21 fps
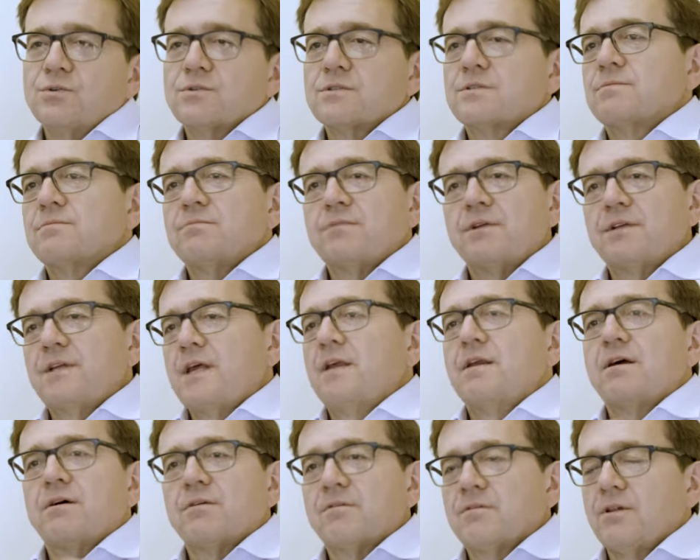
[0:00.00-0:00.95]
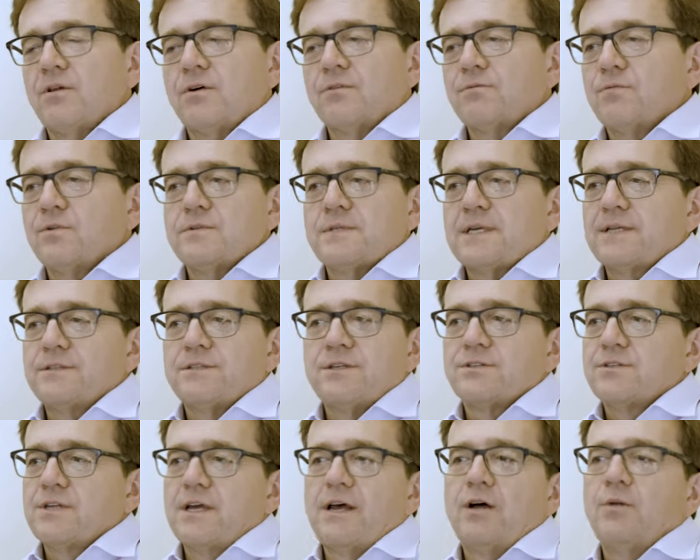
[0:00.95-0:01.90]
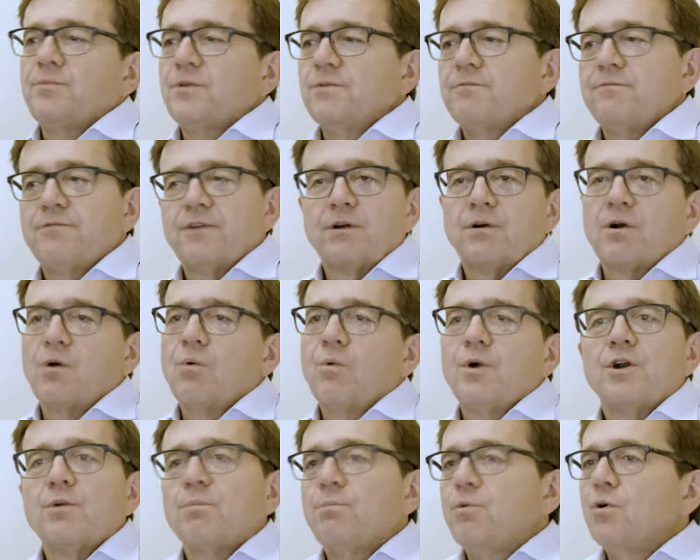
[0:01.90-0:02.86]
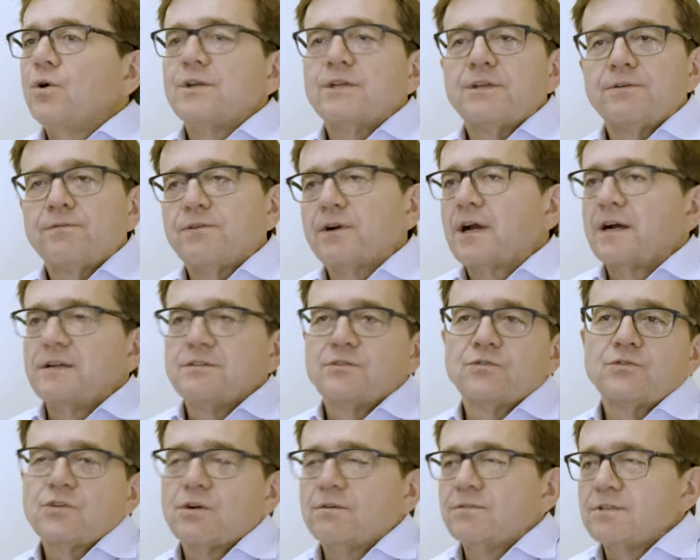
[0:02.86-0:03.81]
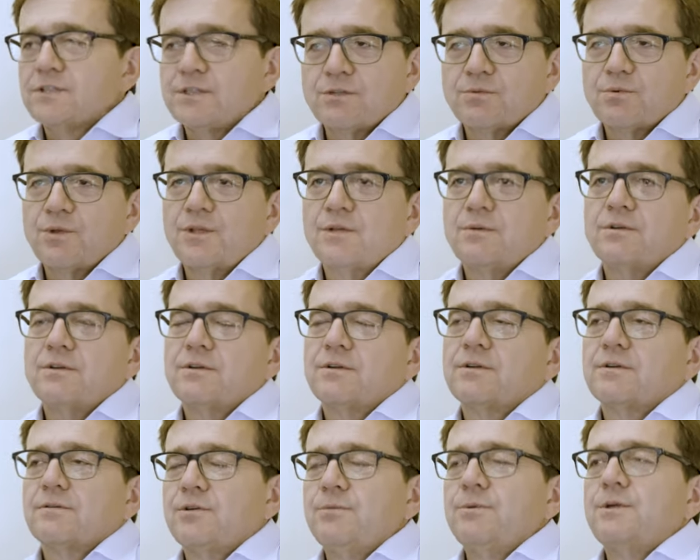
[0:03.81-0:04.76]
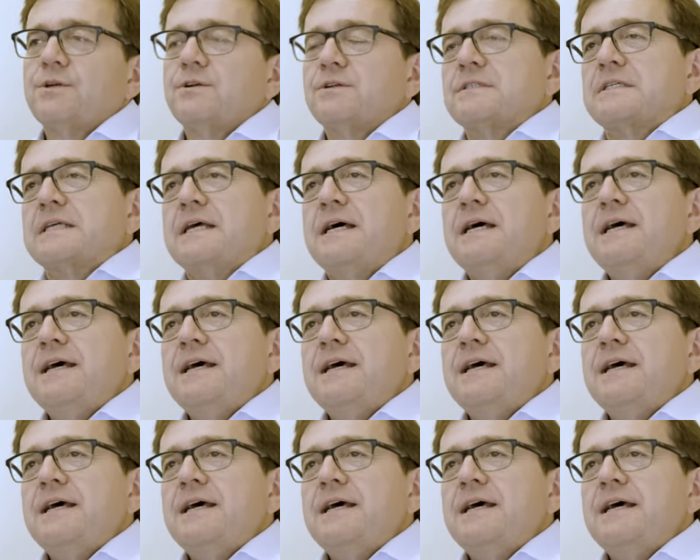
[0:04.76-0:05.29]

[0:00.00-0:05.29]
use the data out of the long-form census to help them figure out where to put different kinds of services within communities.